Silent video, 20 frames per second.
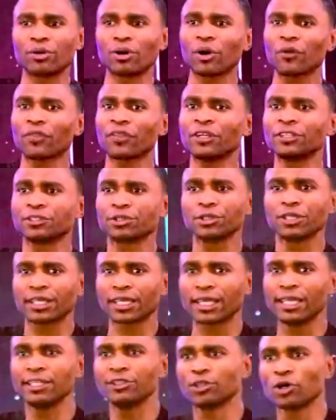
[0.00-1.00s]
brought into the
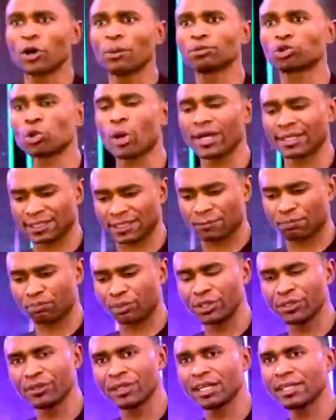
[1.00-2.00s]
kingdom to
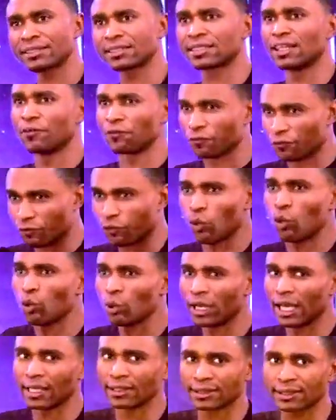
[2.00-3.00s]
experience the
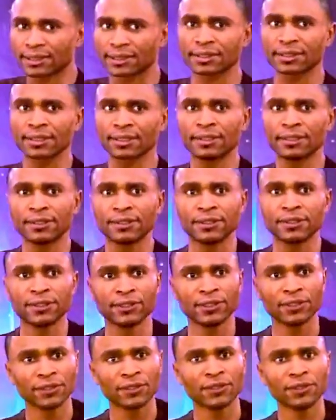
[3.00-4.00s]
fullness
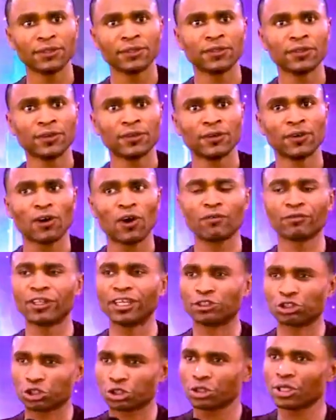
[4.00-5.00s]
of
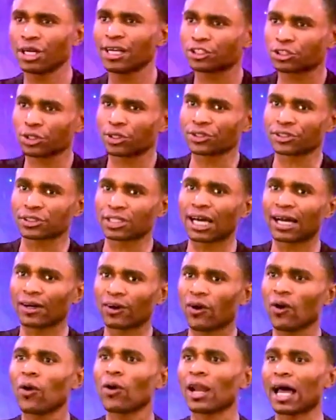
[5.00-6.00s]
the treasures
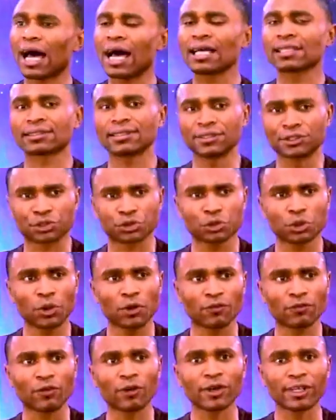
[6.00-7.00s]
that God has in
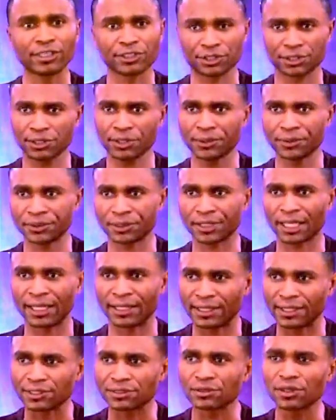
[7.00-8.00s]
store for His sons
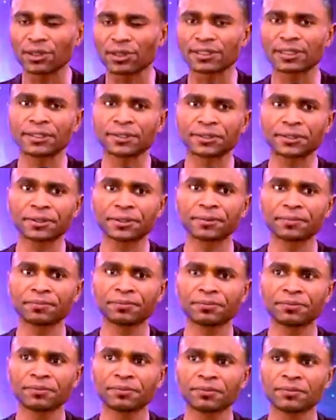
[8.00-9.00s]
and His daughters.
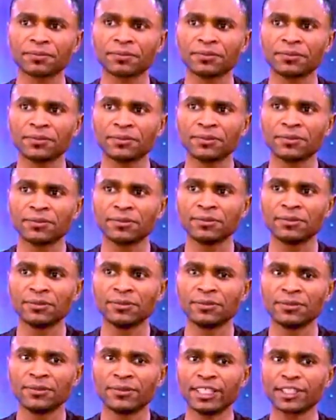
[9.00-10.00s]

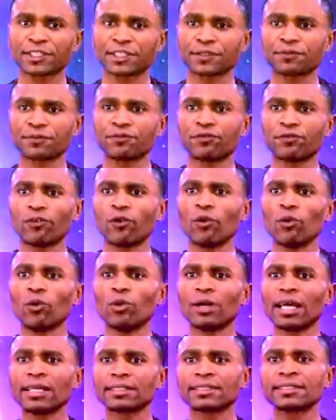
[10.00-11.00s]
This fullness
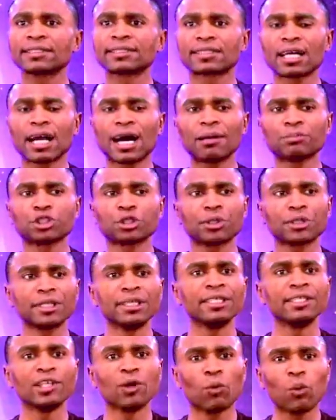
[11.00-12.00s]
is captured in the
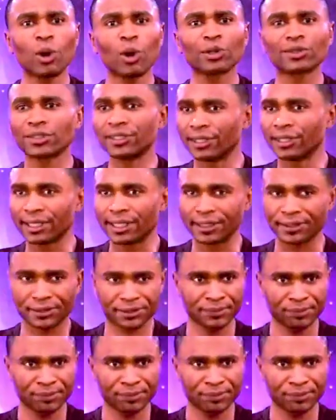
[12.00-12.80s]
word grace.